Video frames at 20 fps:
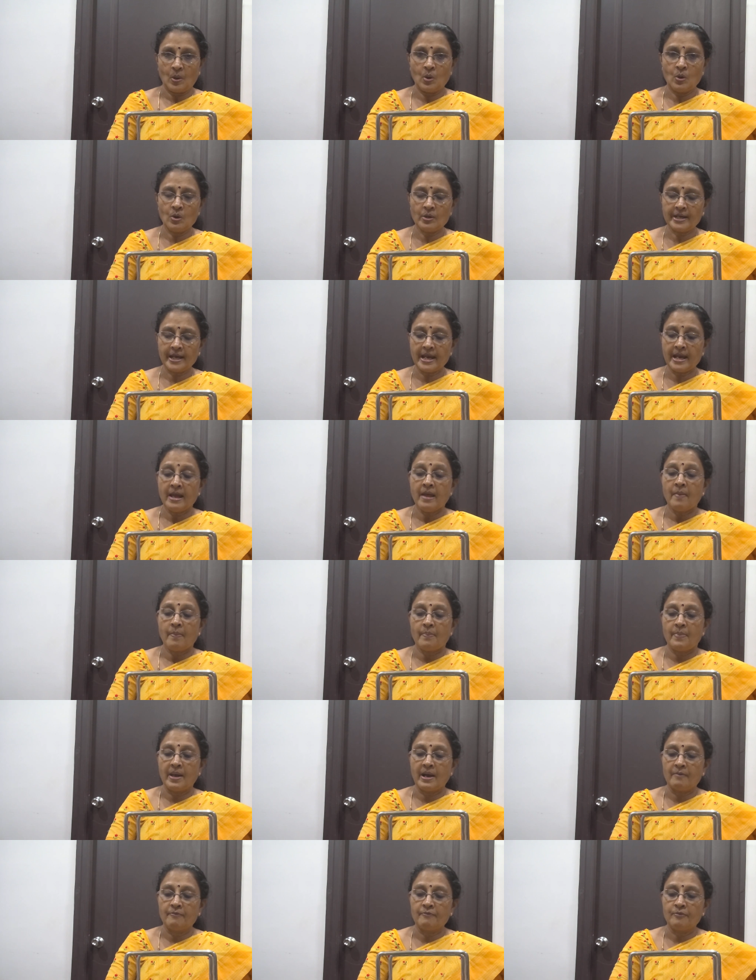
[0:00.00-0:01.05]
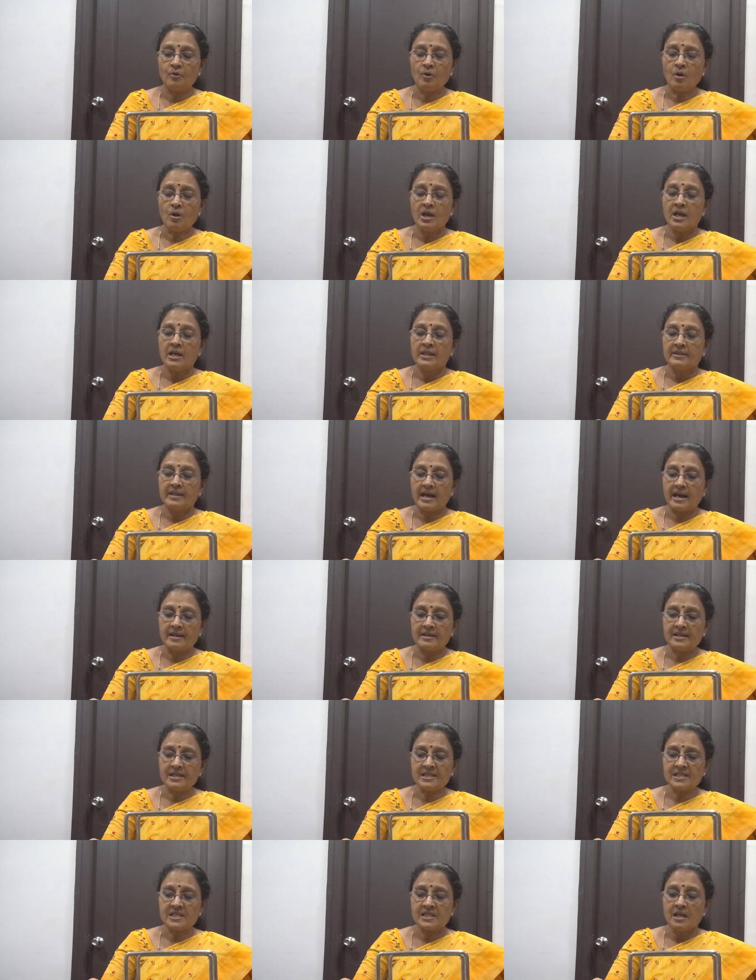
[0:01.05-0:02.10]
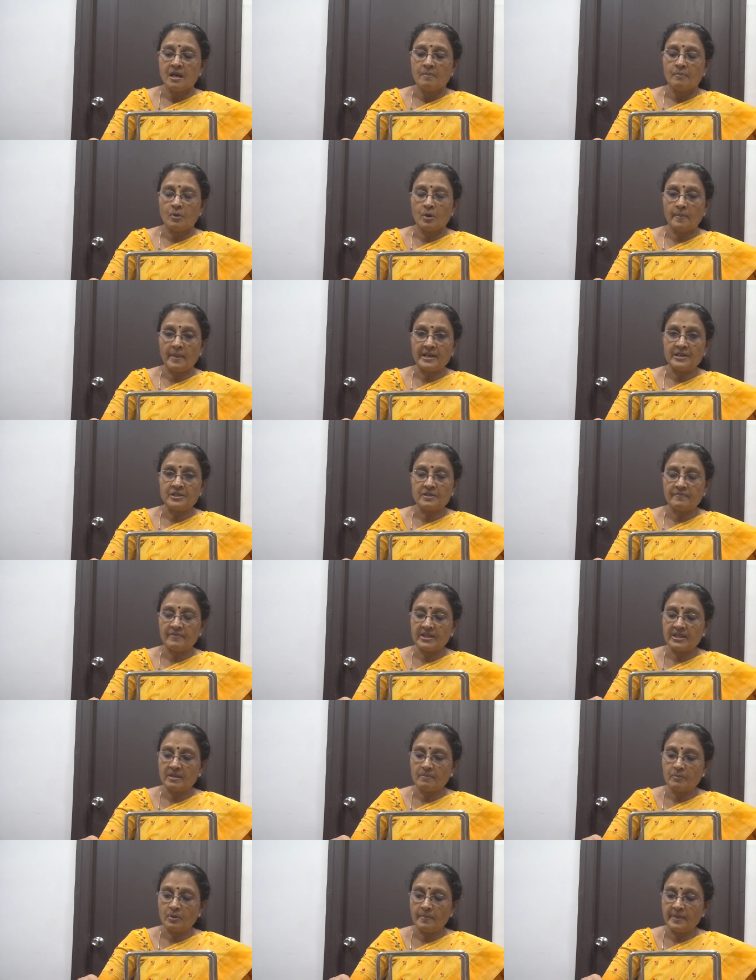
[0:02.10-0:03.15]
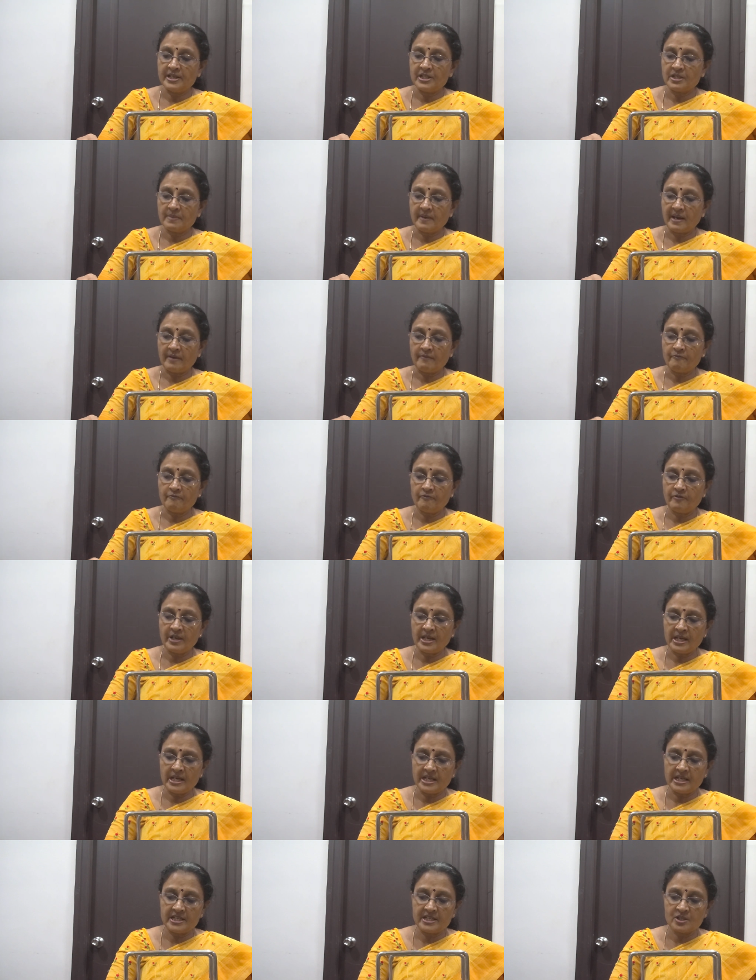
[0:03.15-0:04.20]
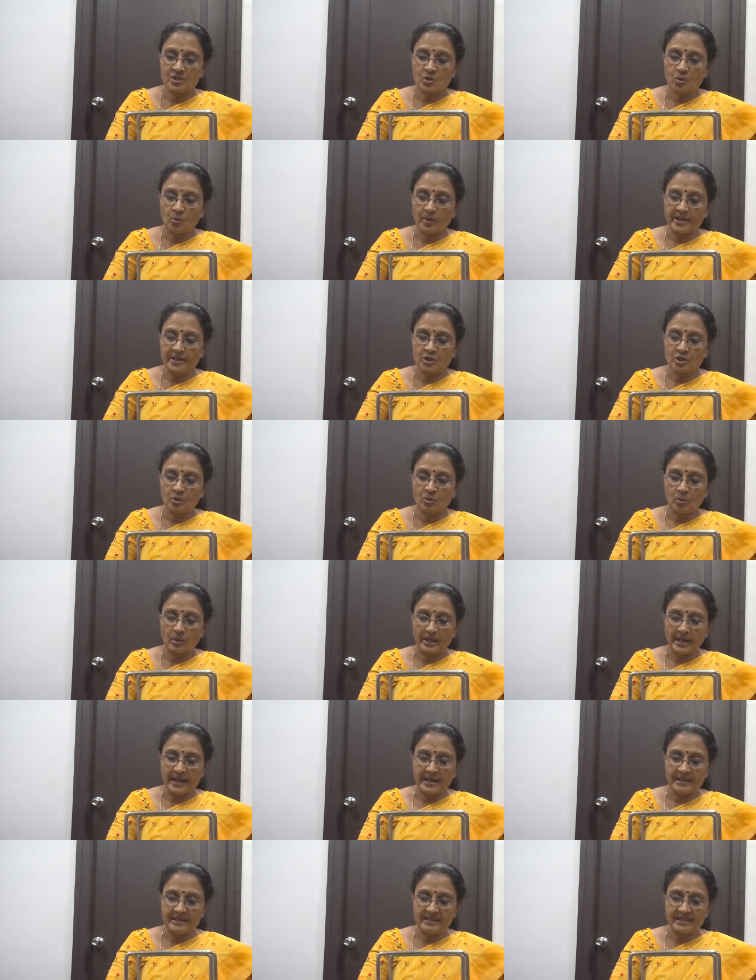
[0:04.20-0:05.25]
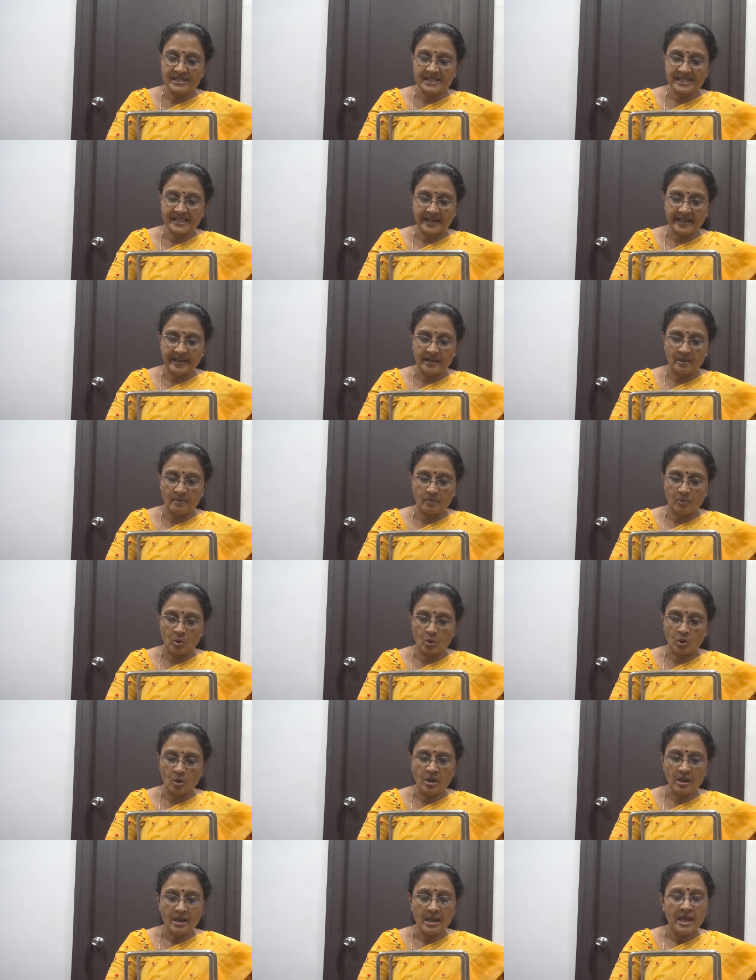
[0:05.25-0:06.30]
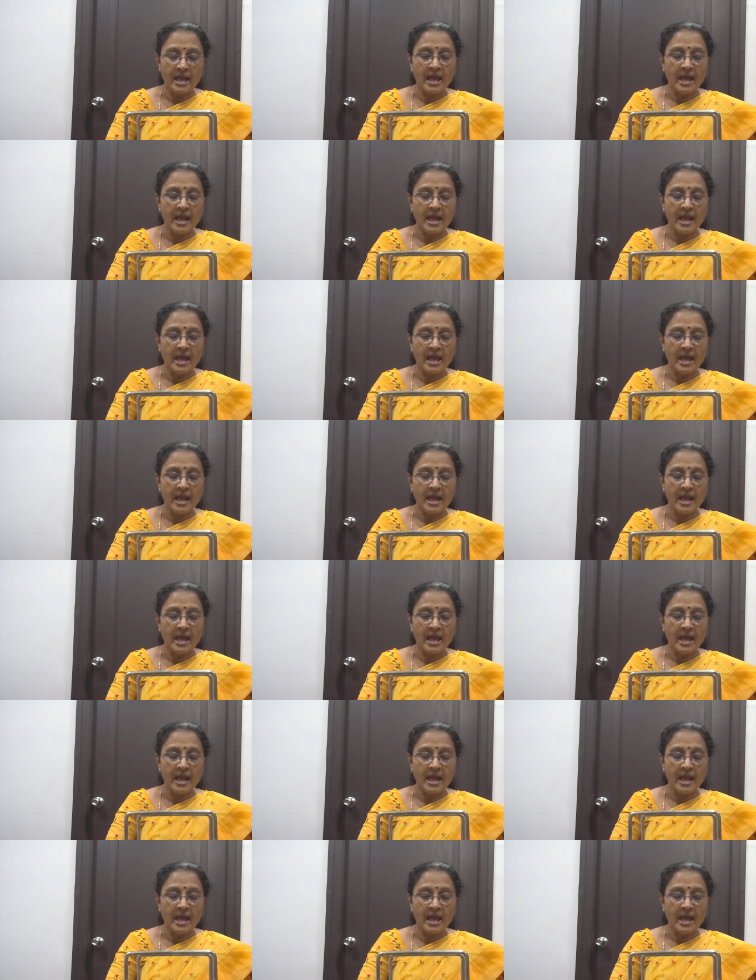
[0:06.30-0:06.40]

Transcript: Okay, therefore that is momentum, with the momentum mv, it is going to collide this second ball,